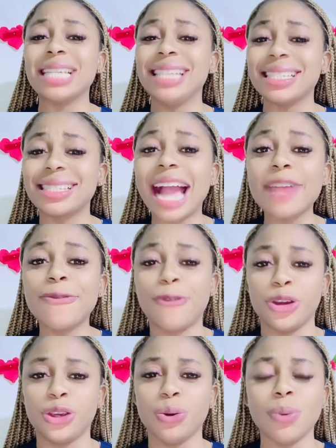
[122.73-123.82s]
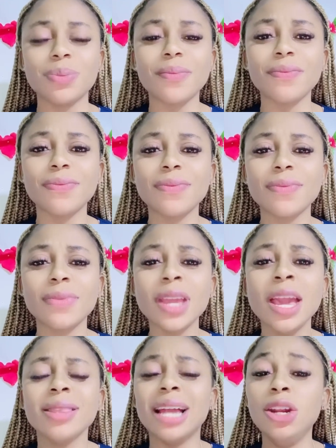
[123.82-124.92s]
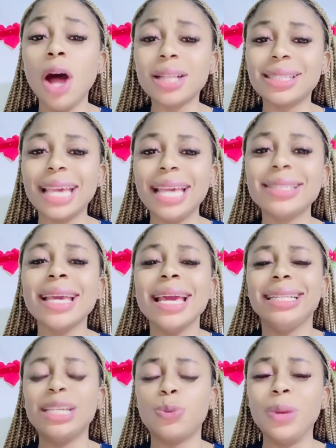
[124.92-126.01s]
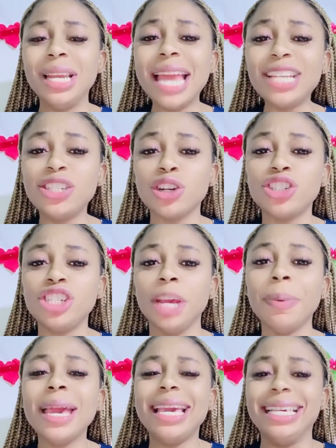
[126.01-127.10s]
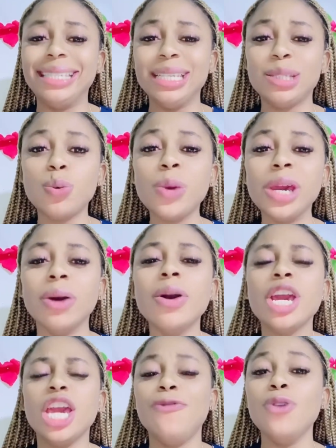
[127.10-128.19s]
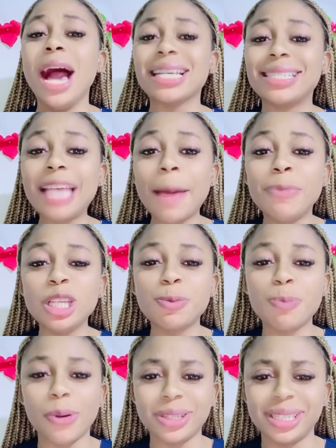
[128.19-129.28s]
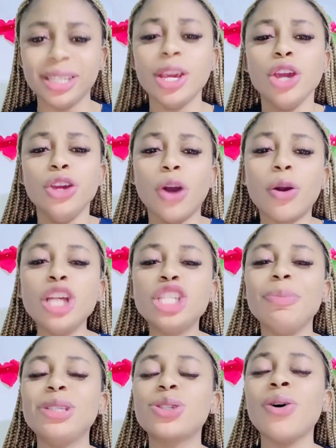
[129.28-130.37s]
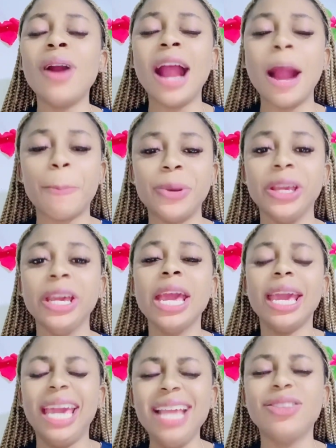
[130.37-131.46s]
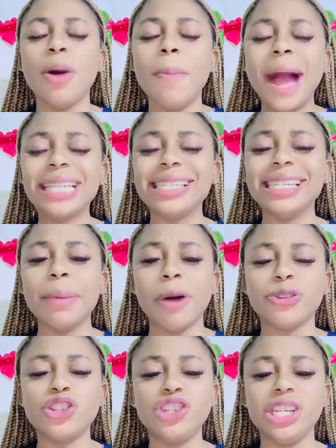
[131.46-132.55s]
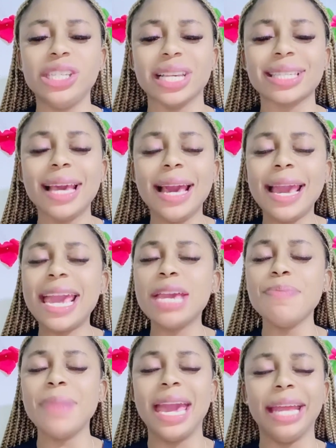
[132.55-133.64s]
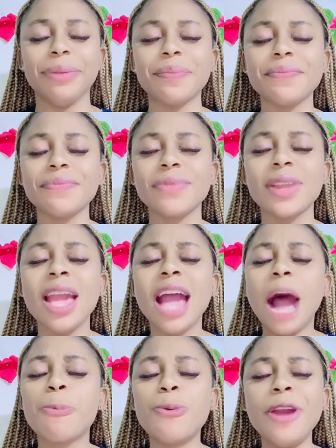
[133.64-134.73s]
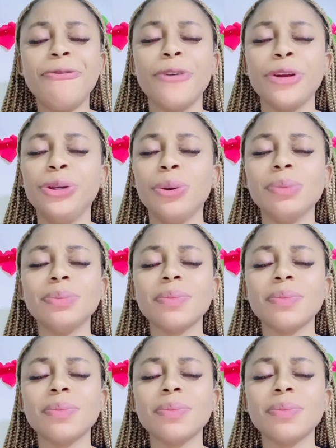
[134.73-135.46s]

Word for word: destined for you. The Lord says this relationship is His will. If you accept this person, you're going to be so happy in the mighty name of Jesus. Amen. I pray for you